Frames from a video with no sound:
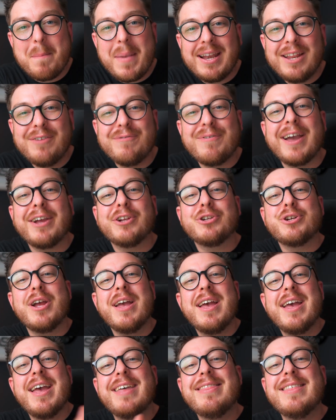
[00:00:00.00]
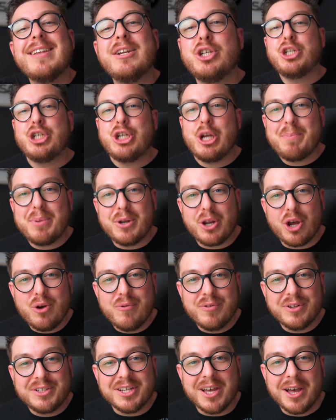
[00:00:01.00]
manufacture it, and then ship it
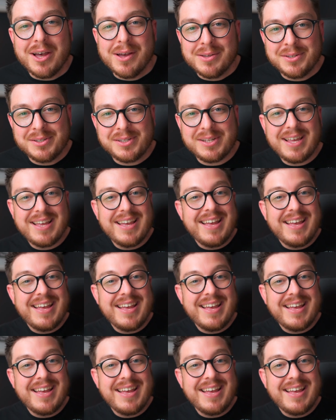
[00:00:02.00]
over to us.